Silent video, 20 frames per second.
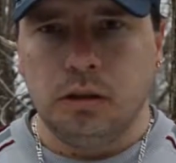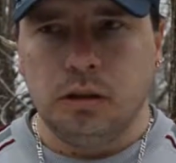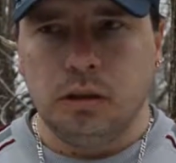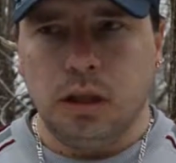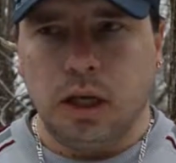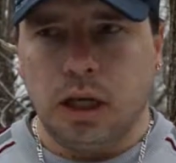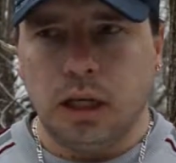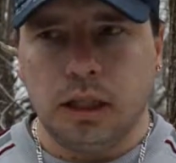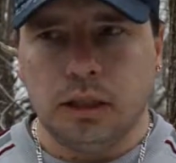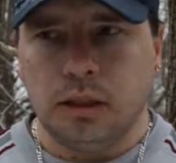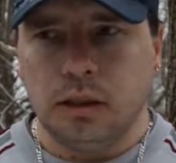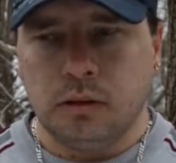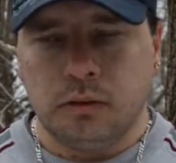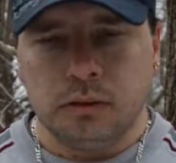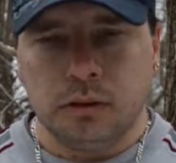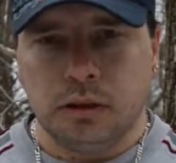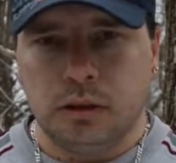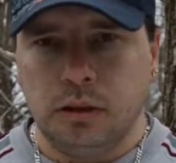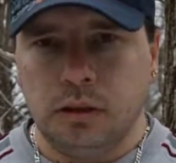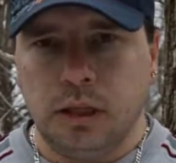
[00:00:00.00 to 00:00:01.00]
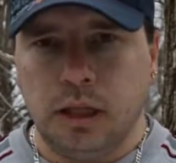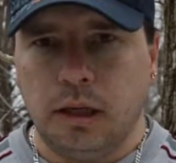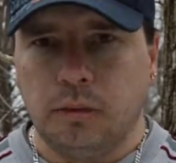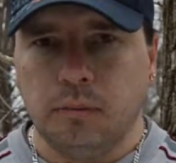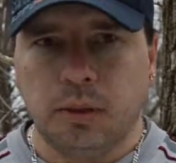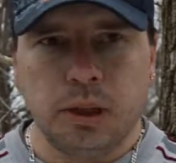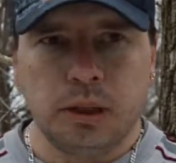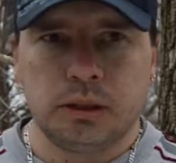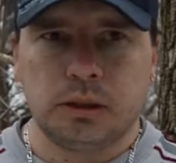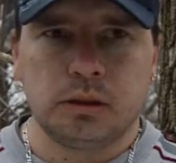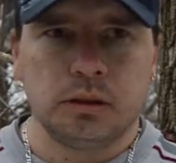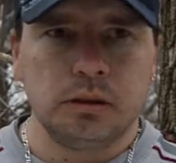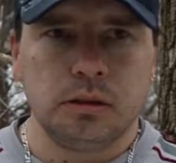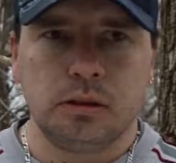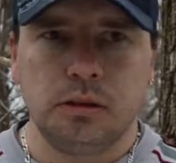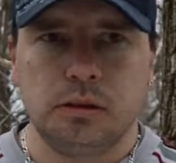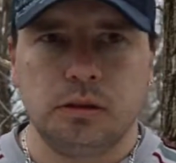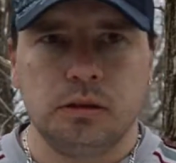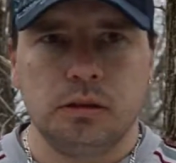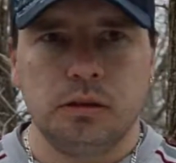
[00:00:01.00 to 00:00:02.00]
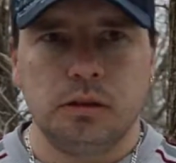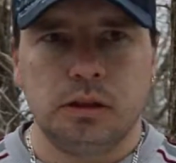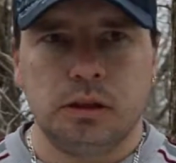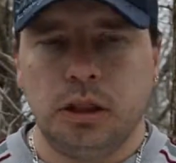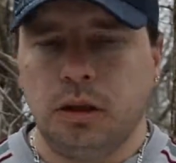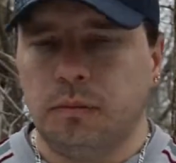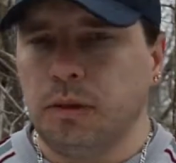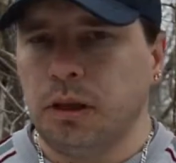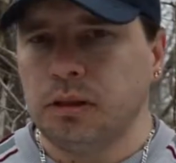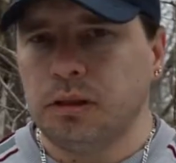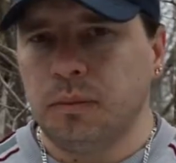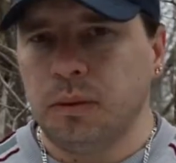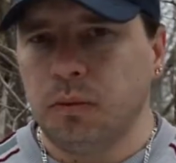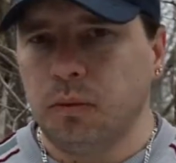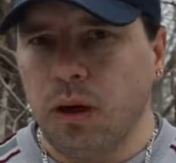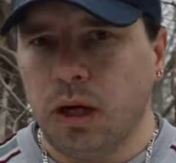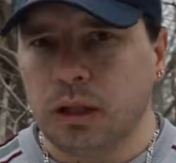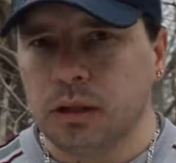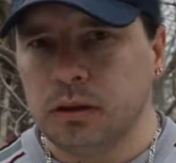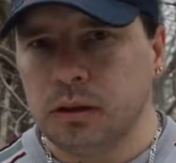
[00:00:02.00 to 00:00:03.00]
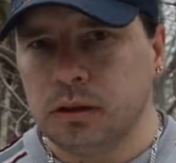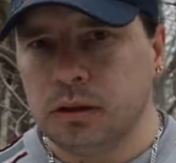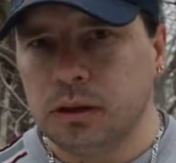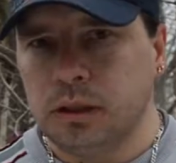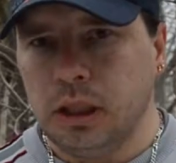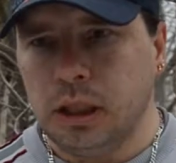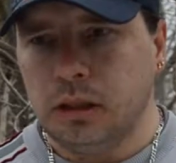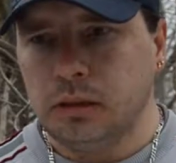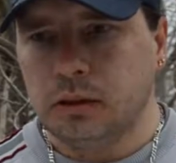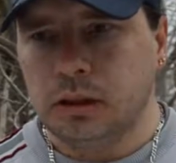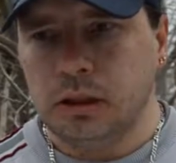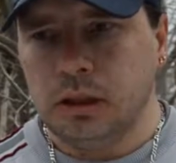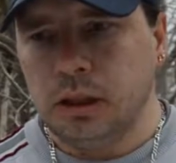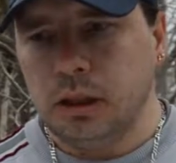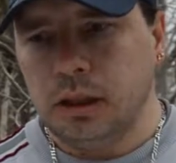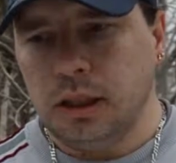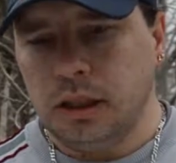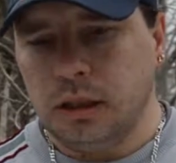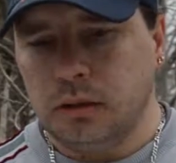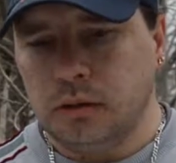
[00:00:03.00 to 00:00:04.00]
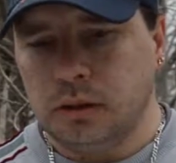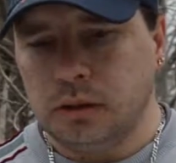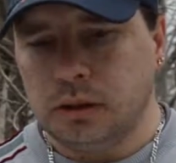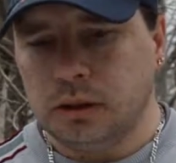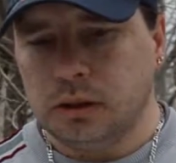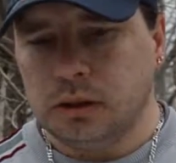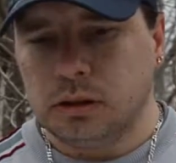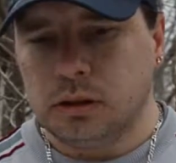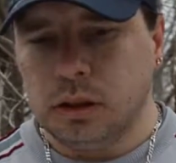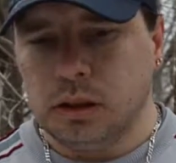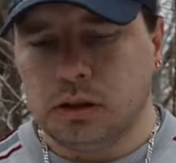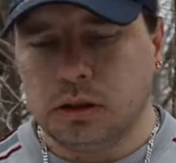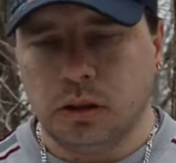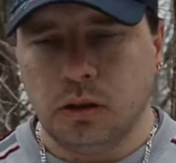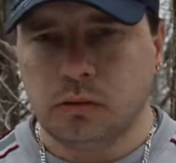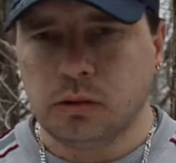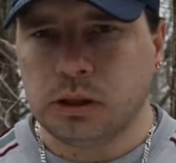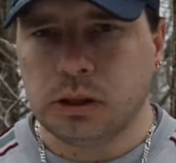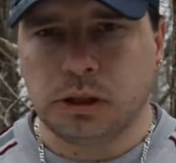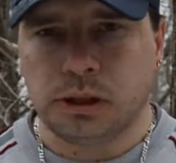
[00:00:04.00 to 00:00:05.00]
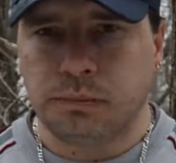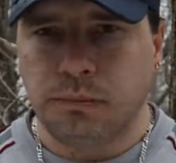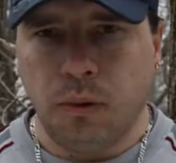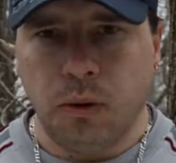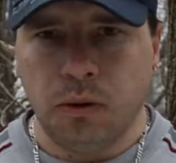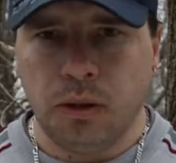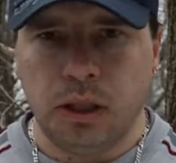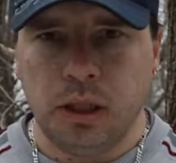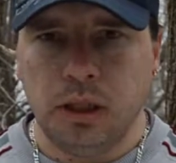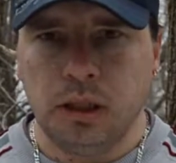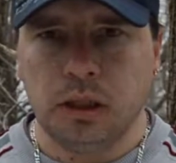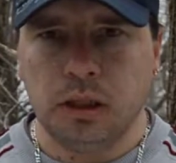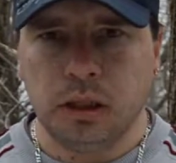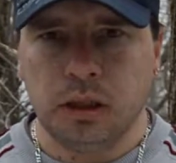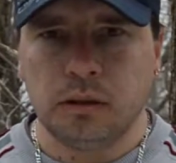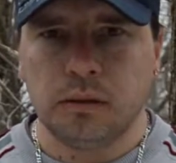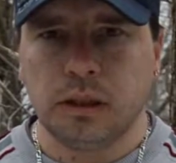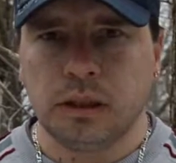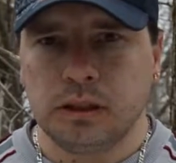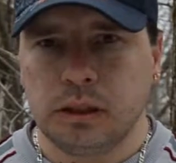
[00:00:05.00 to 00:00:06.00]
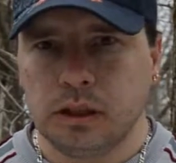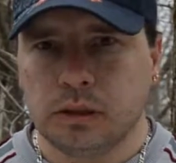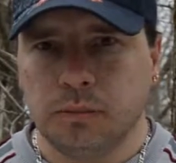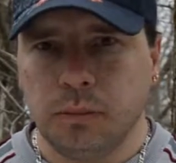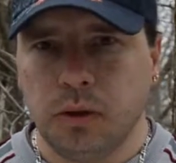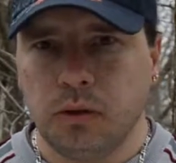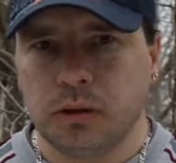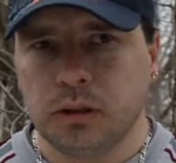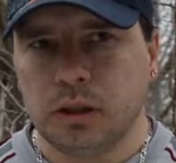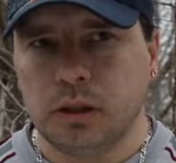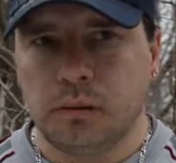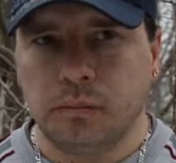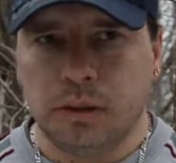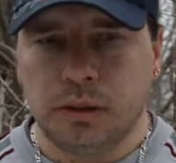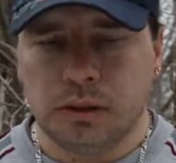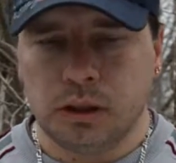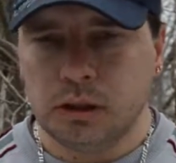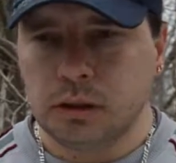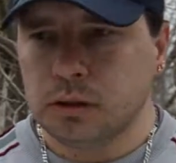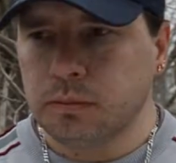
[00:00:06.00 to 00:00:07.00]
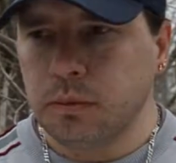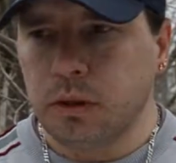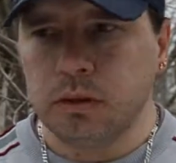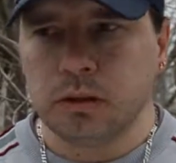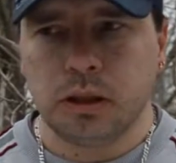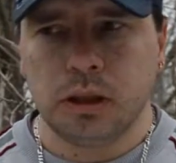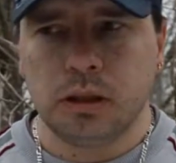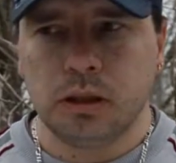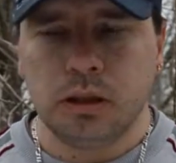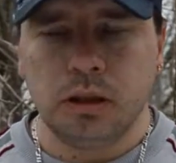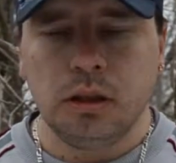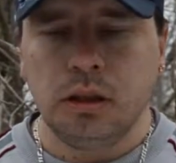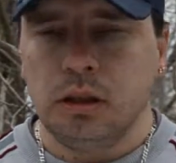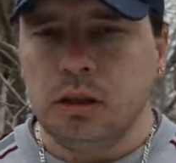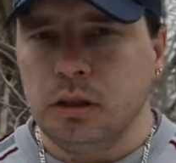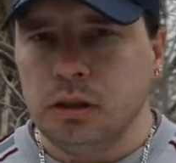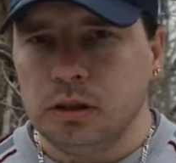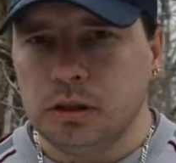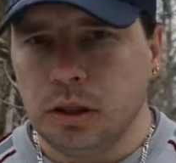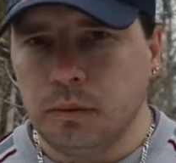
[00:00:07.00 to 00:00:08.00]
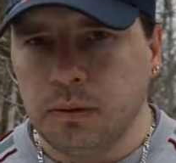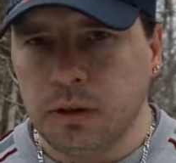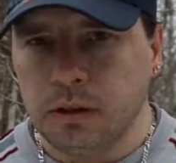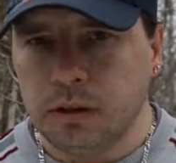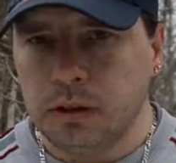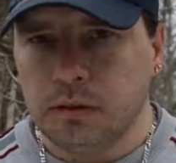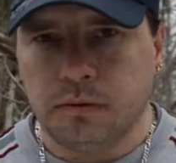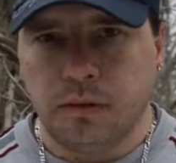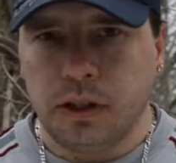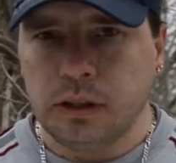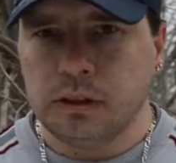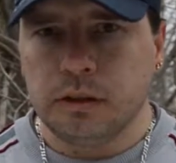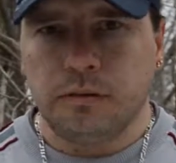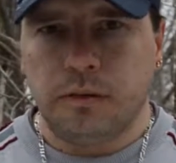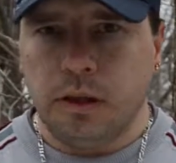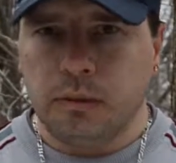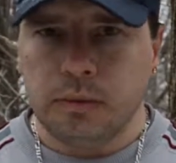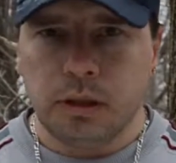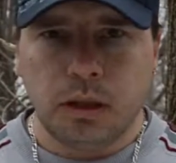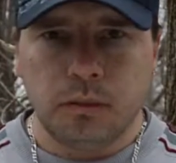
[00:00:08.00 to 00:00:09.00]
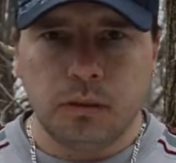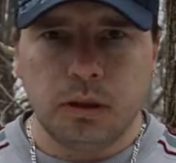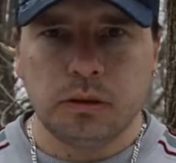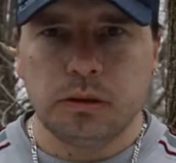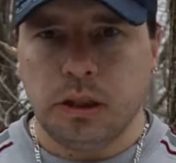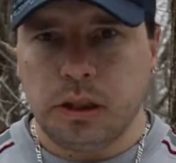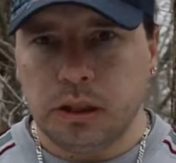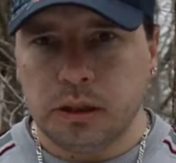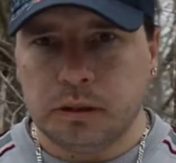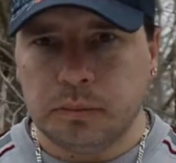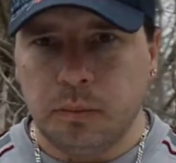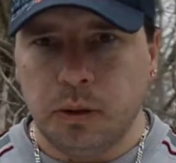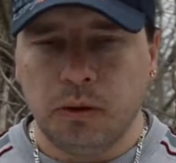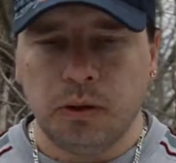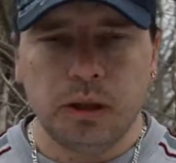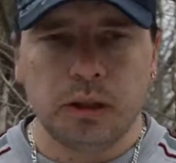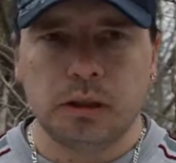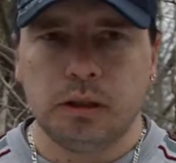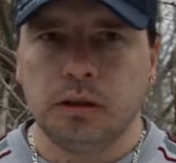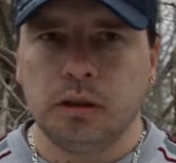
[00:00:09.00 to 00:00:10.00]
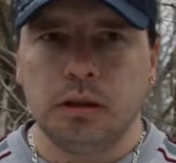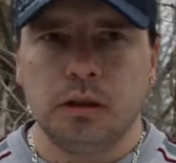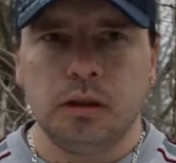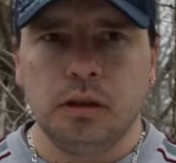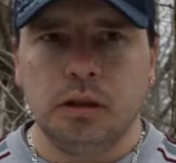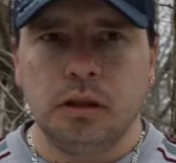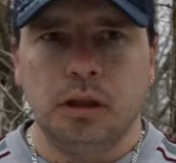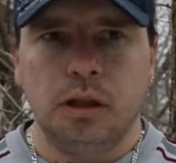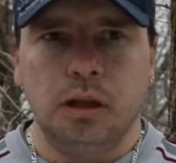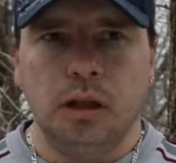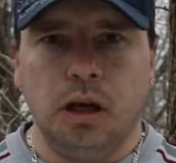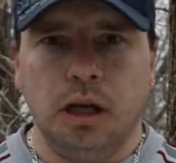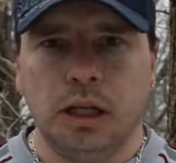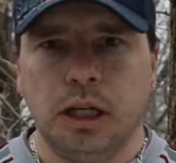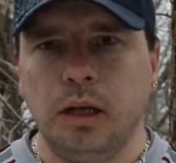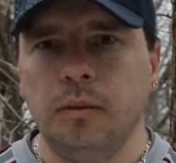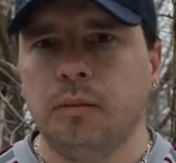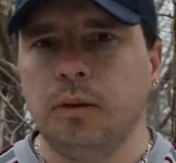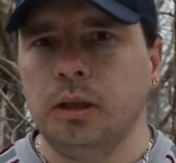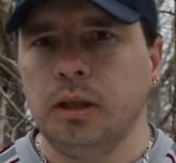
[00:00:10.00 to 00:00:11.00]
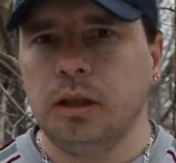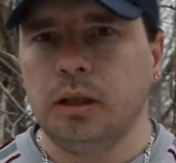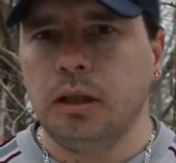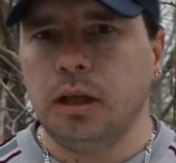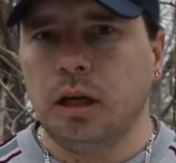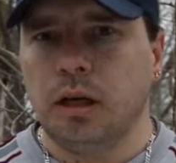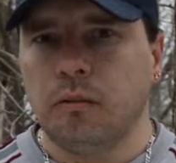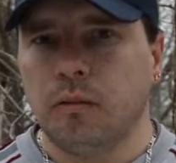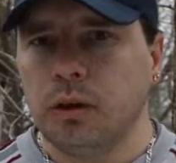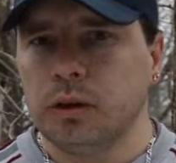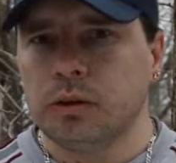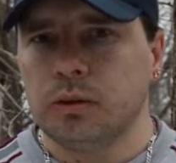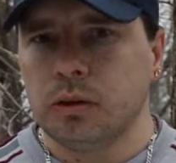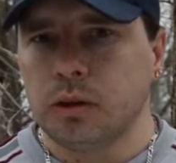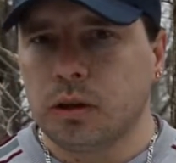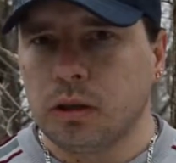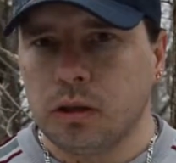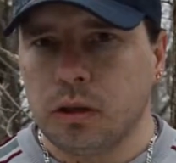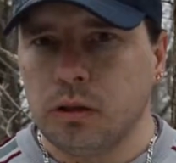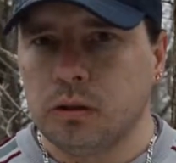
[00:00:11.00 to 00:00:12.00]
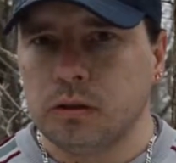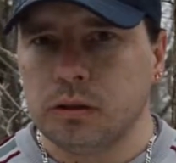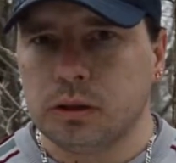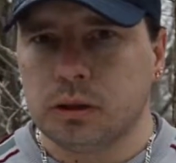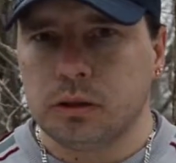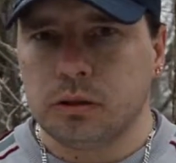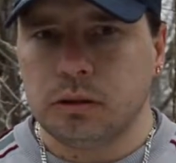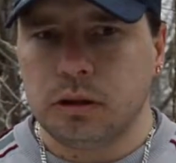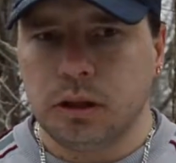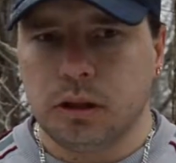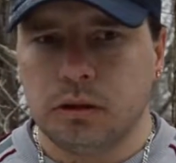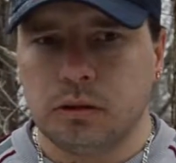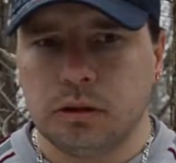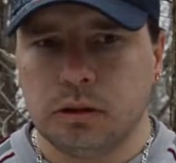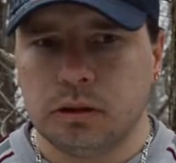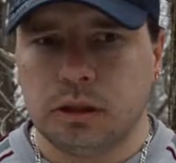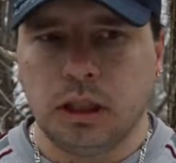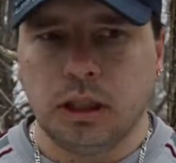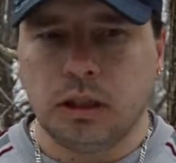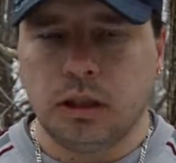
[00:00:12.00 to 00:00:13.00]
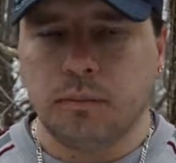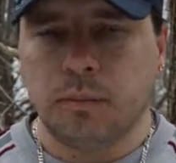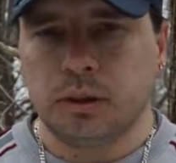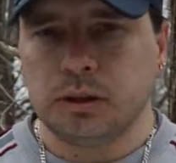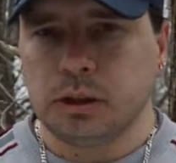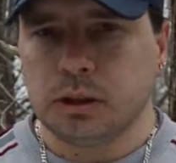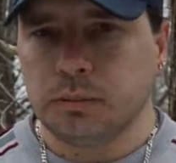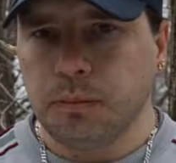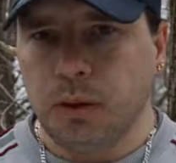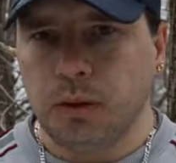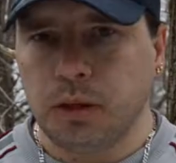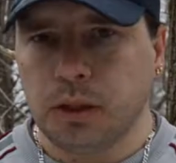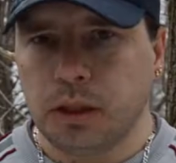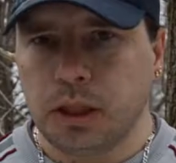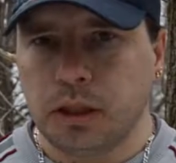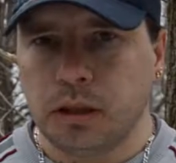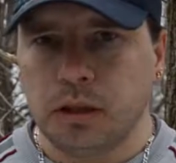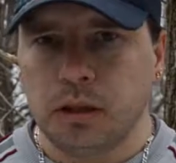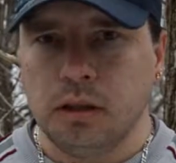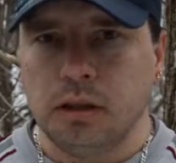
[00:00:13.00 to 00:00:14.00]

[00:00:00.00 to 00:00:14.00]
I like to always do that because sometimes I'll be walking around his house and, you know, it's so smoky, you know, because he smokes and then my sister smokes, and sometimes his friends or family come around and they smoke, and I keep the one door closed so, you know, there's not a bunch of smoke in there.